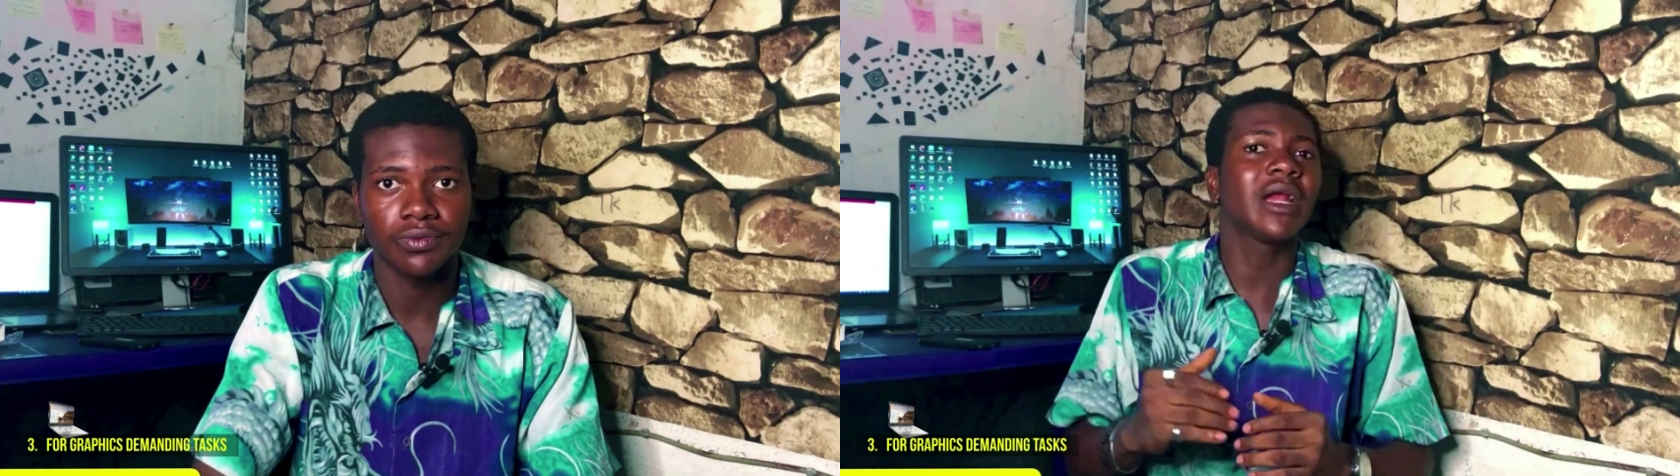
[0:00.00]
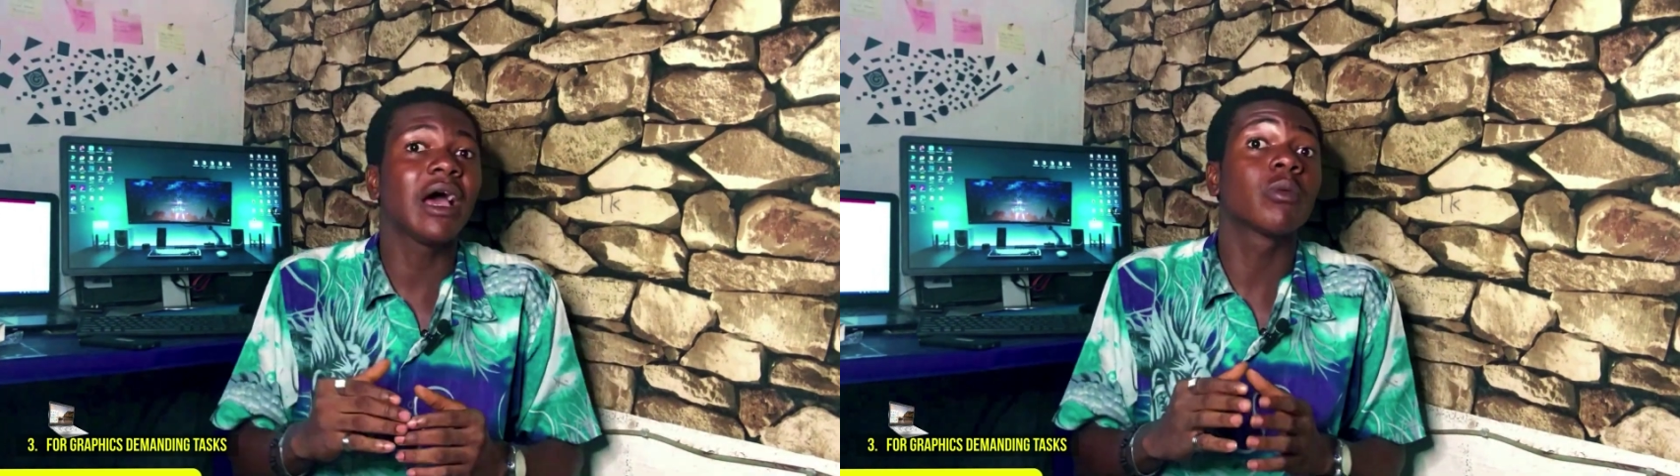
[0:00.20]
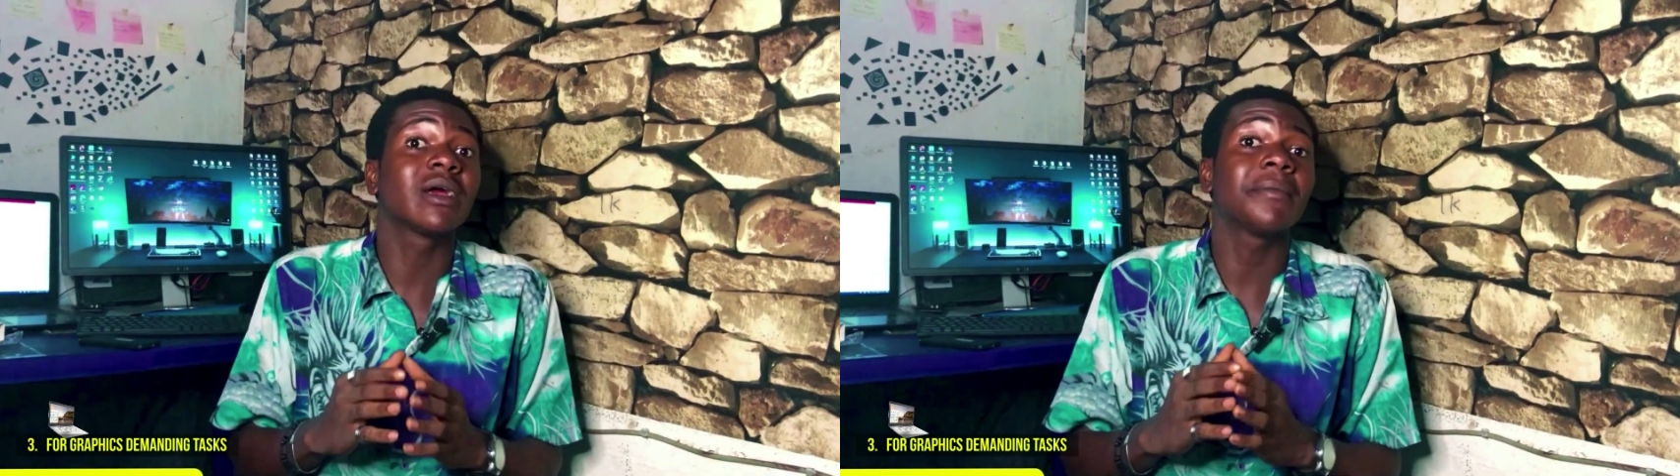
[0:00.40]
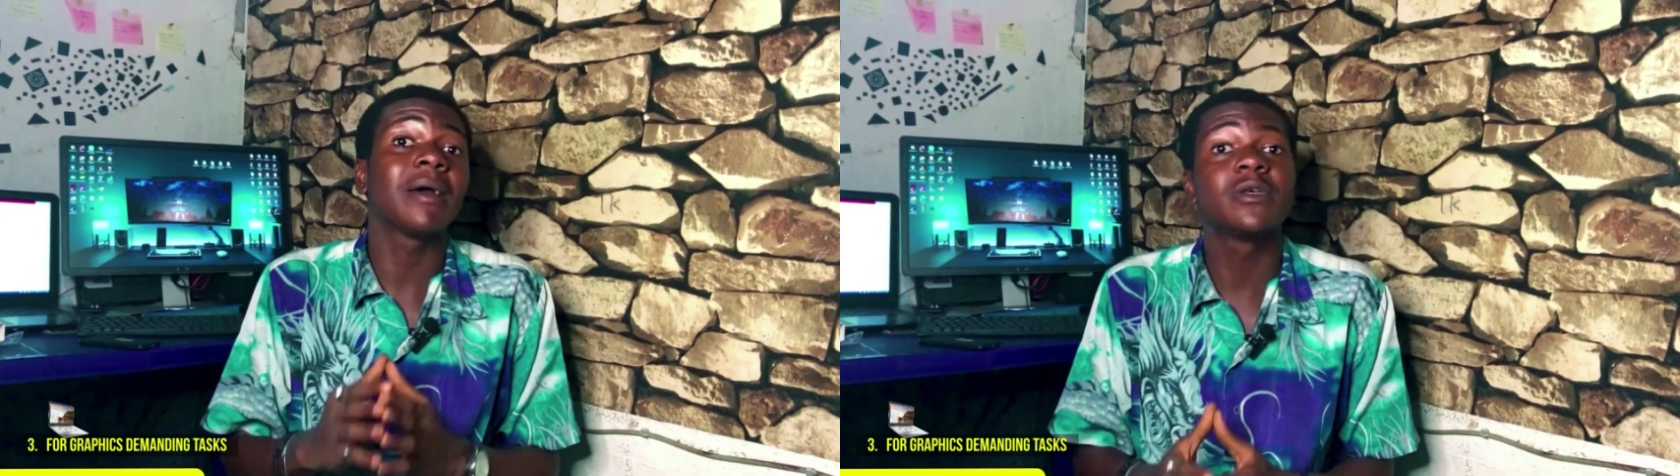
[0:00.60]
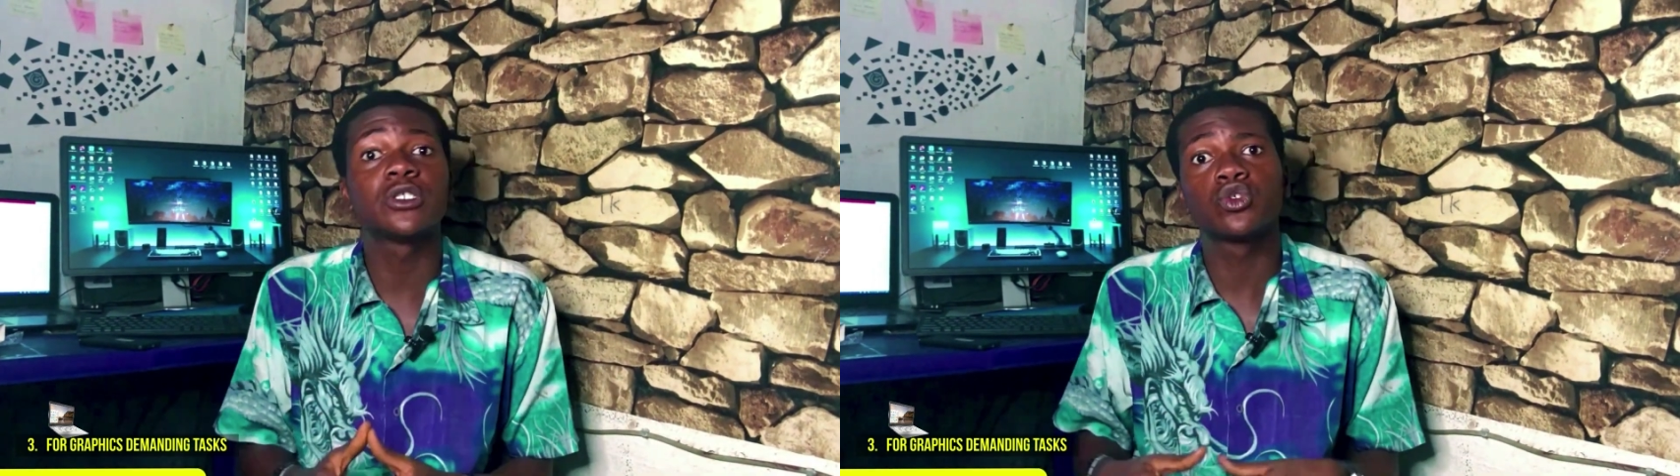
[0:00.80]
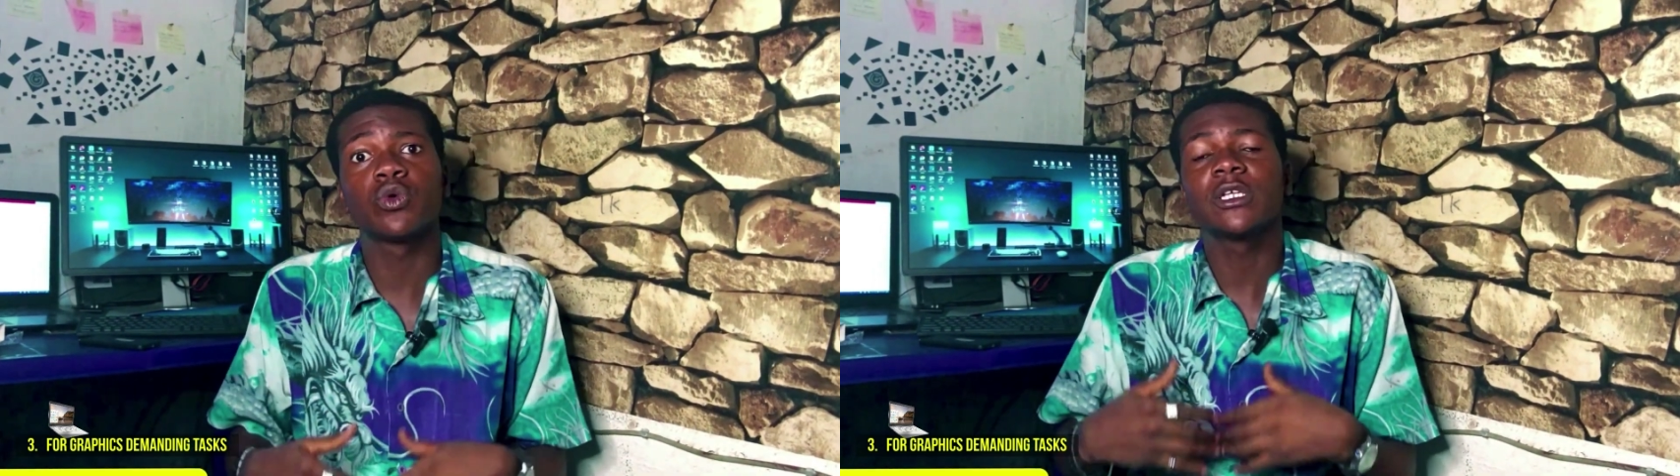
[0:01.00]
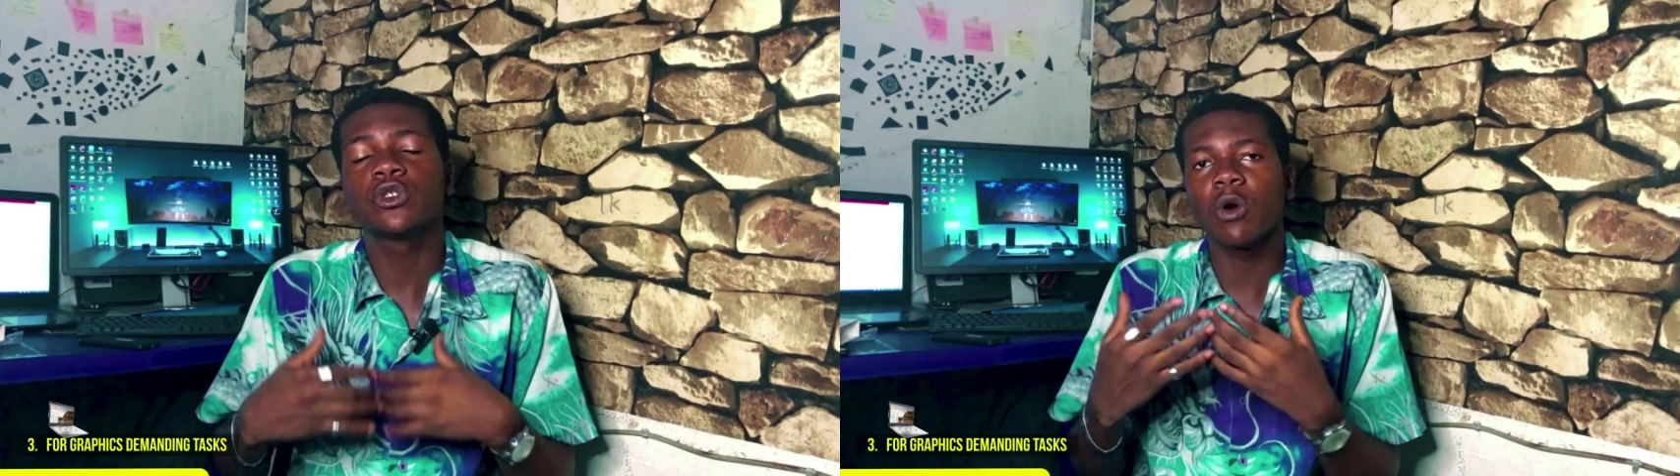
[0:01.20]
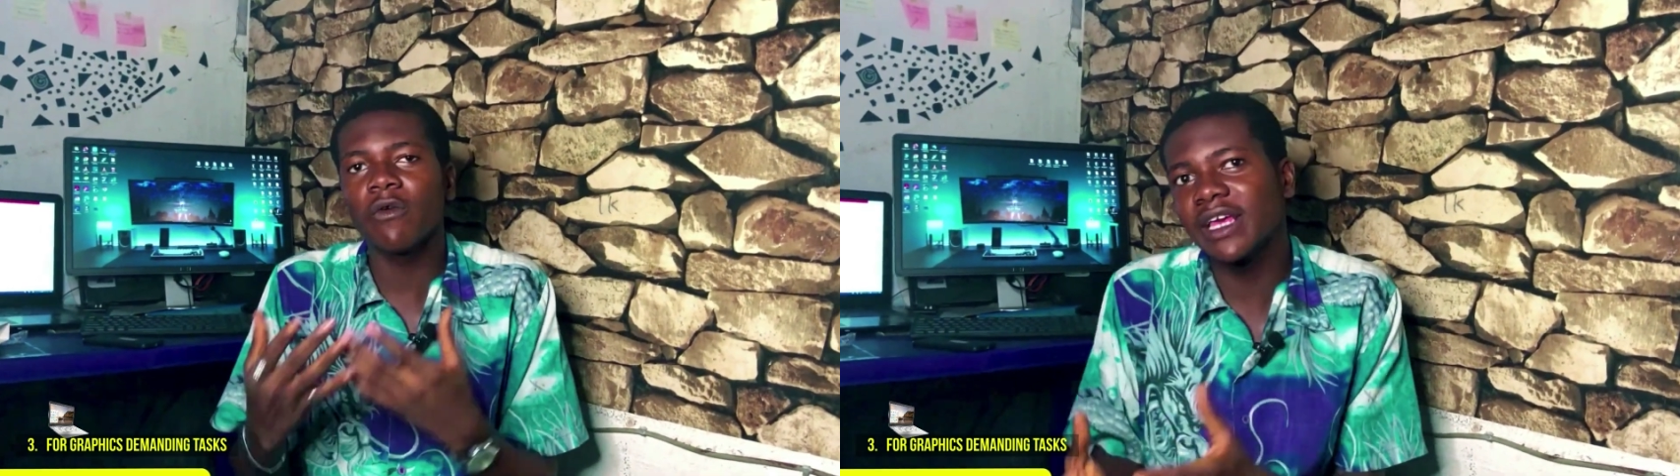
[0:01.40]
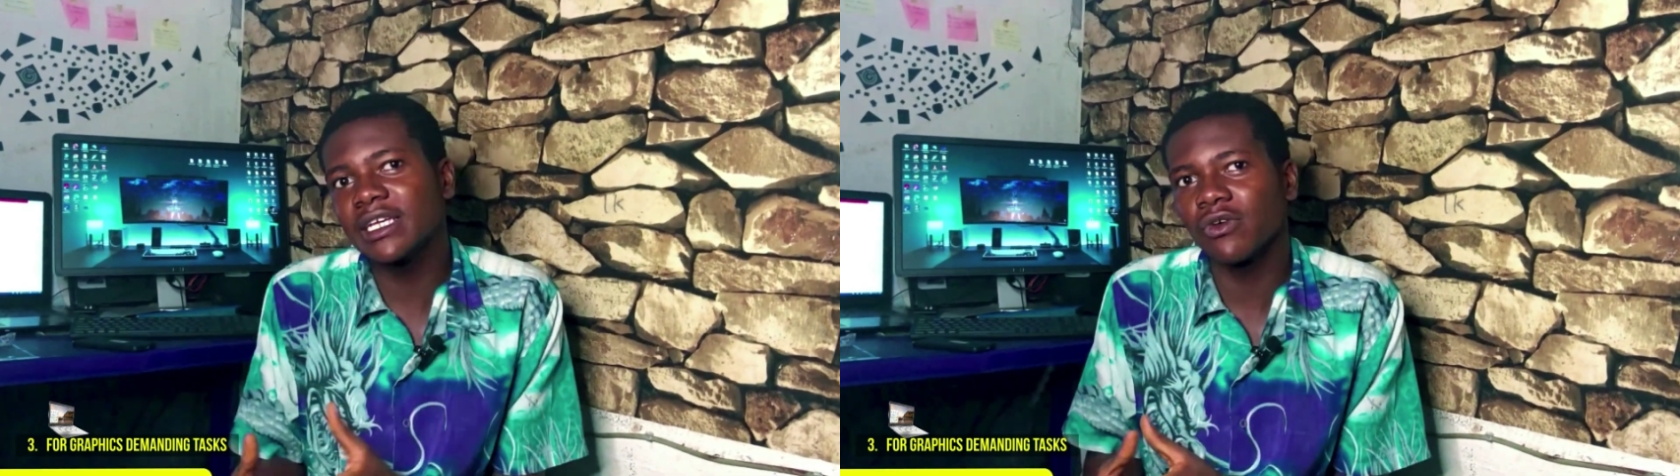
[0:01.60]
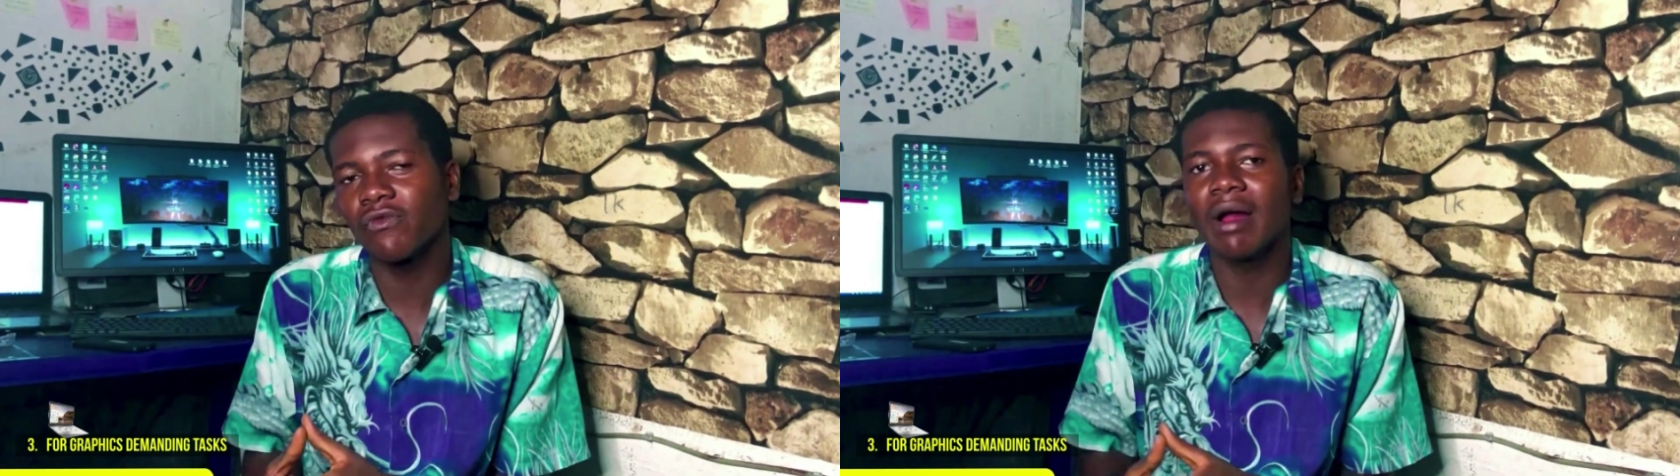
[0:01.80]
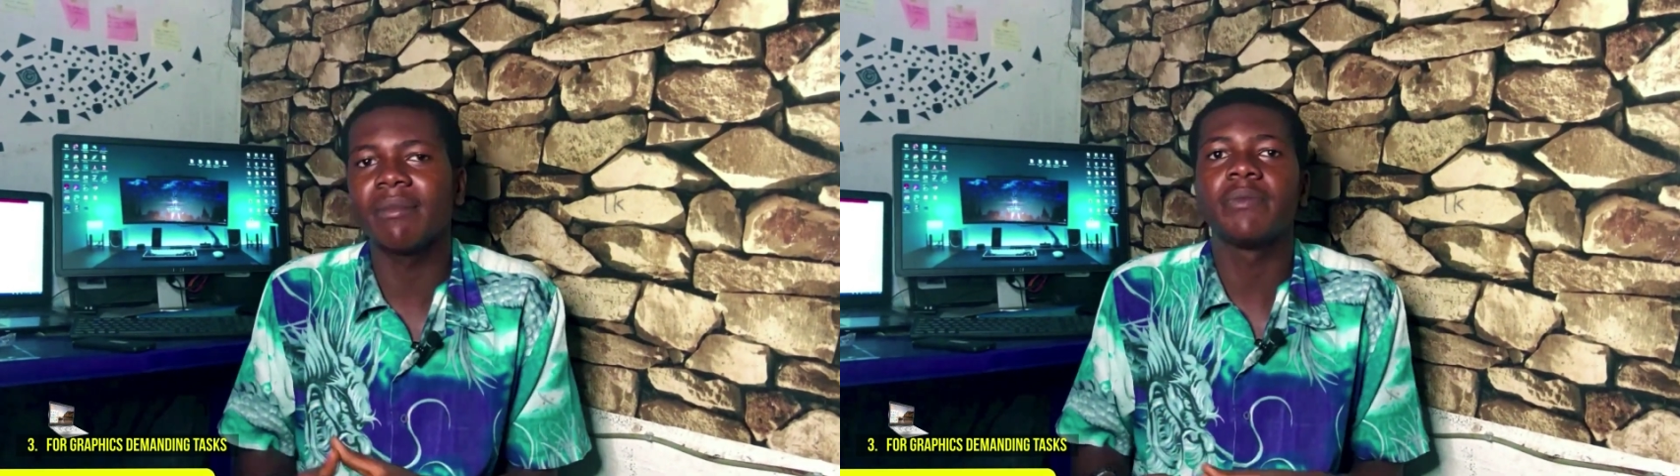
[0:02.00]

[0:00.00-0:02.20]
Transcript: But when I upgraded my PC to a 12 gigs of RAM,